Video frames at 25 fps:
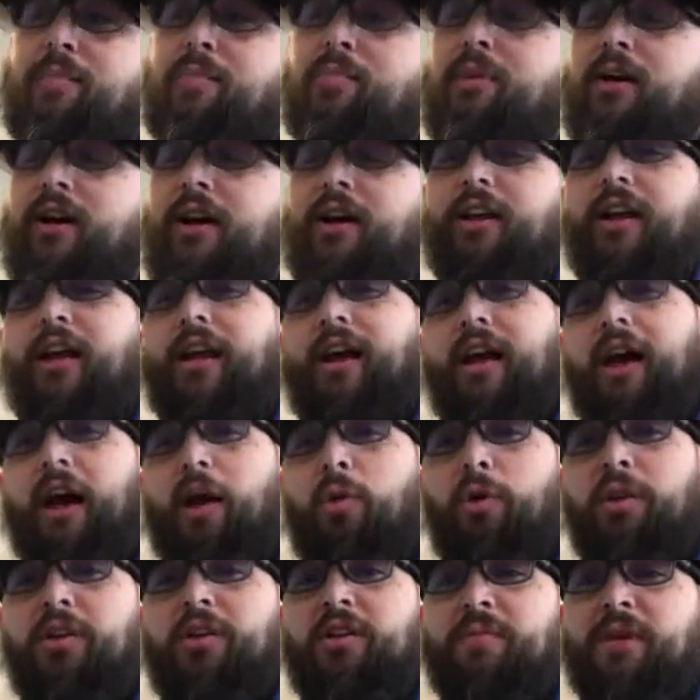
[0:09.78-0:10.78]
But I
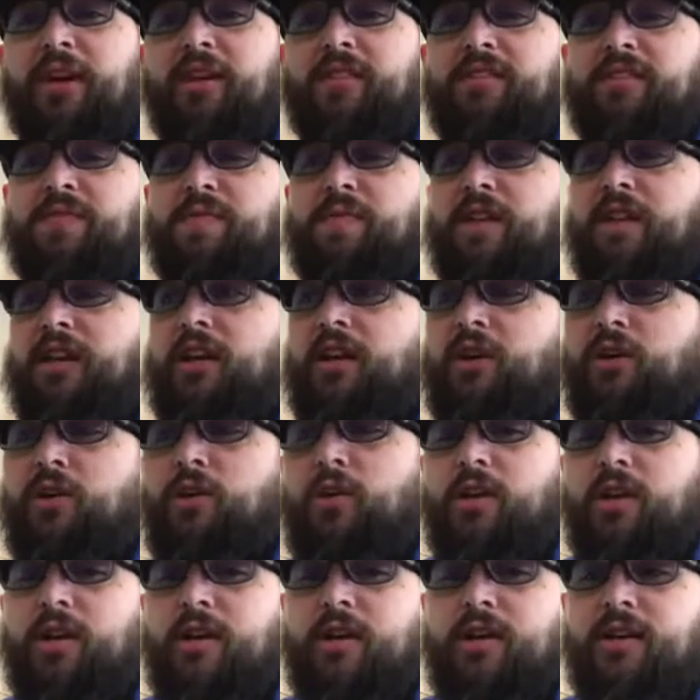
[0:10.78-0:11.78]
wanted to make this
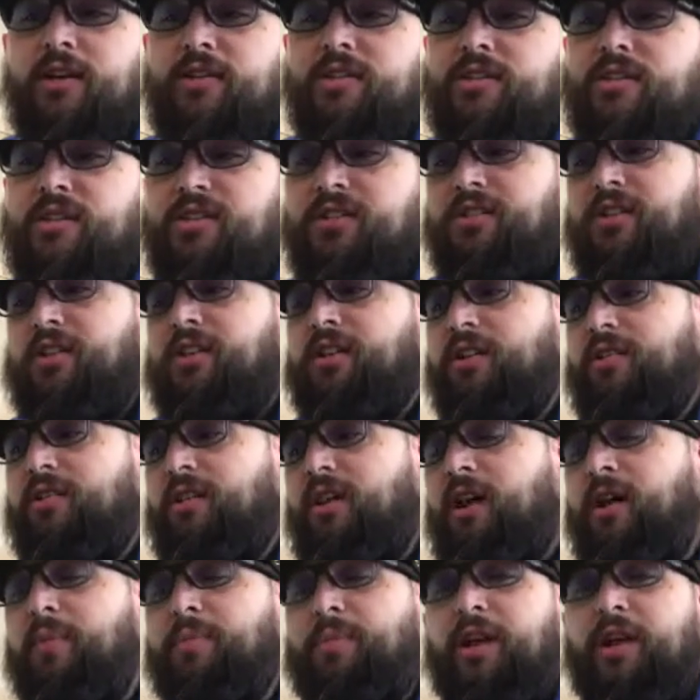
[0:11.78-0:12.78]
video just to
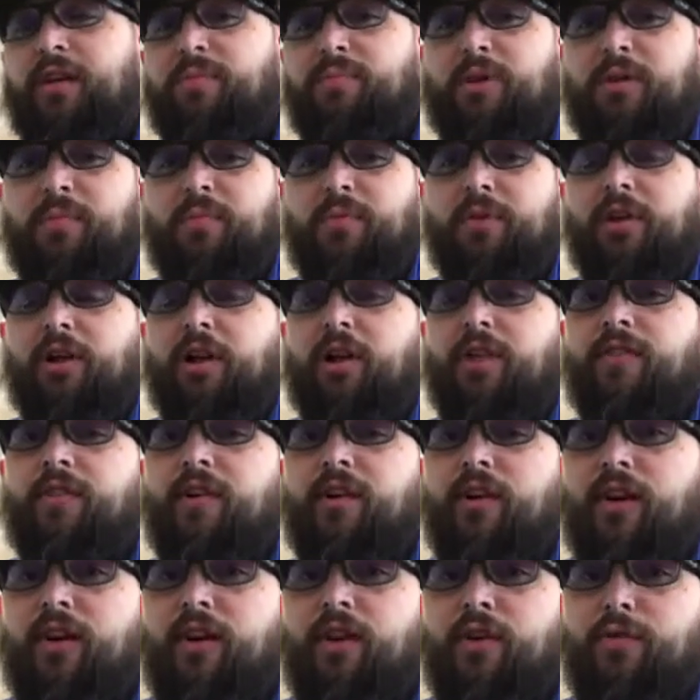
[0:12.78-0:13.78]
update people on
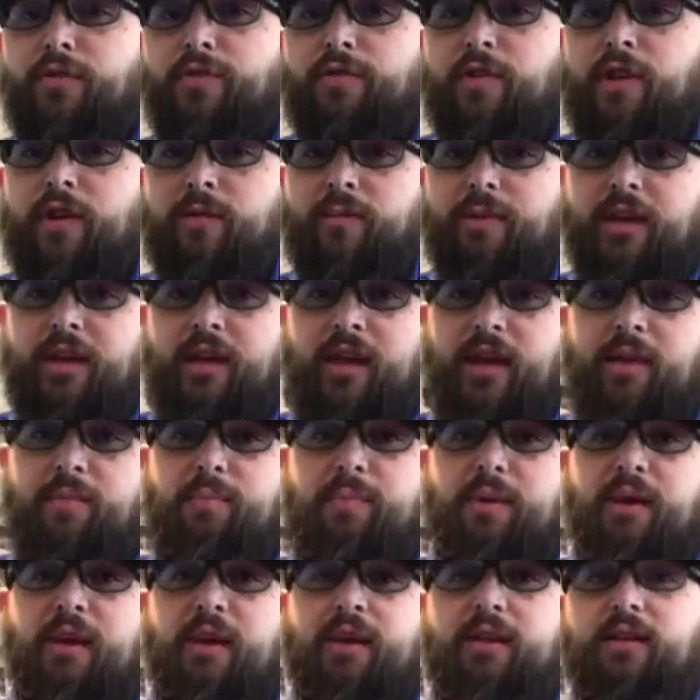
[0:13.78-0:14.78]
the GoFundMe
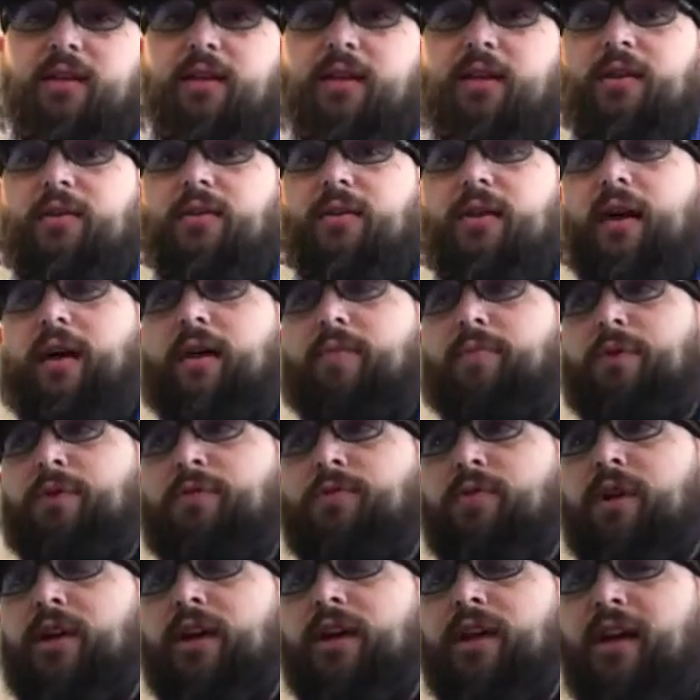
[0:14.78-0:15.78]
campaign that I've been
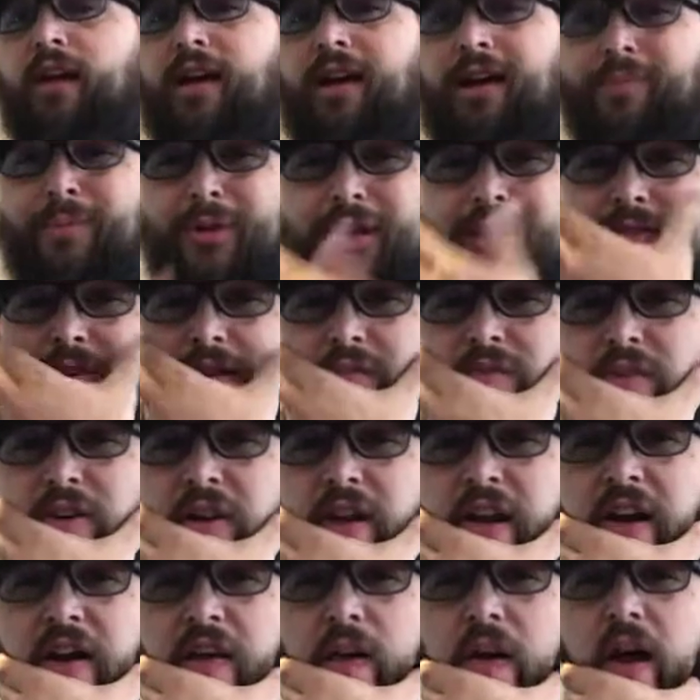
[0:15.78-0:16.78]
running. I'm leaving for
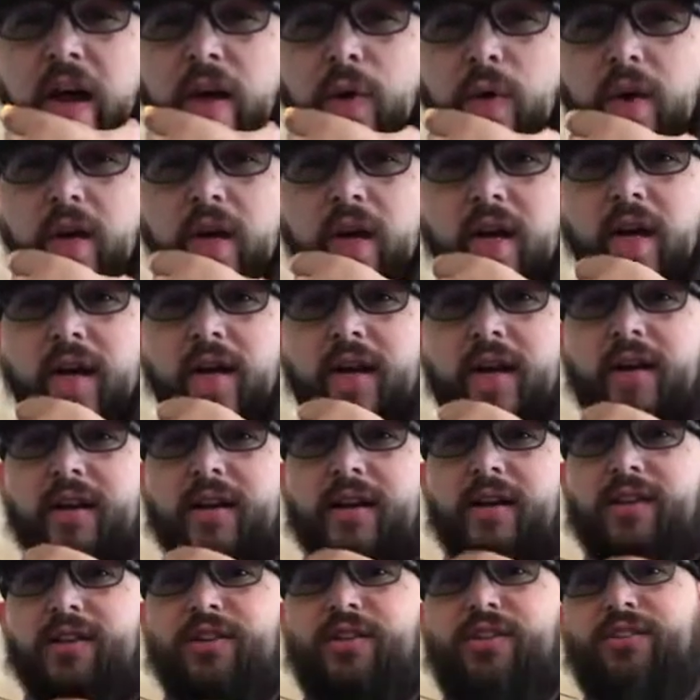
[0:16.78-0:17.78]
Nicaragua
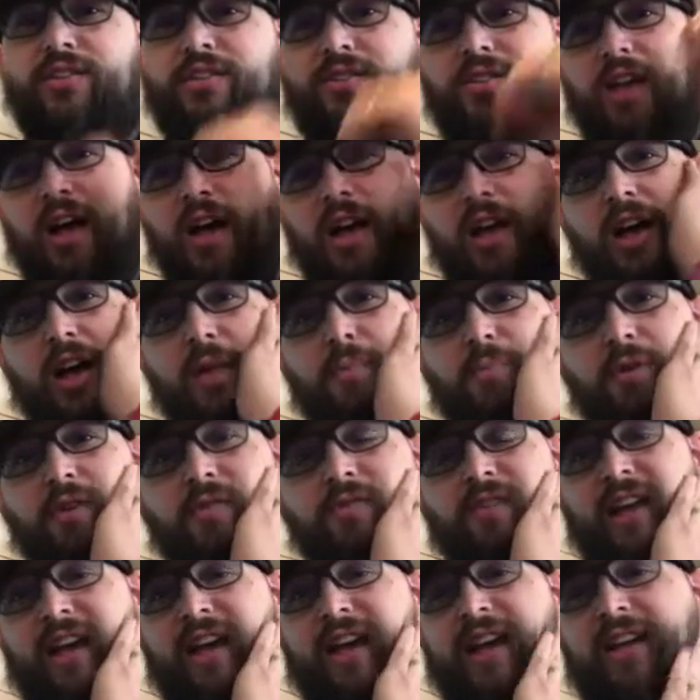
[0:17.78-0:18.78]
in a couple
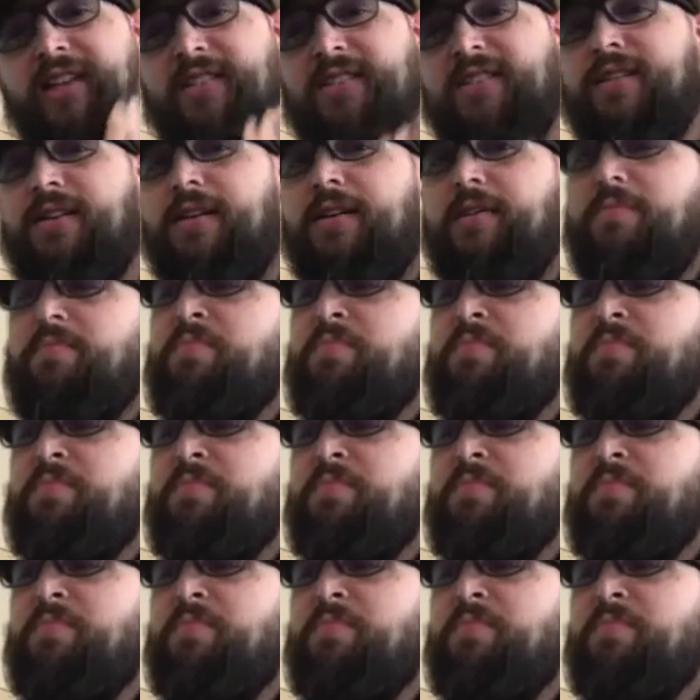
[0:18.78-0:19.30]
of days,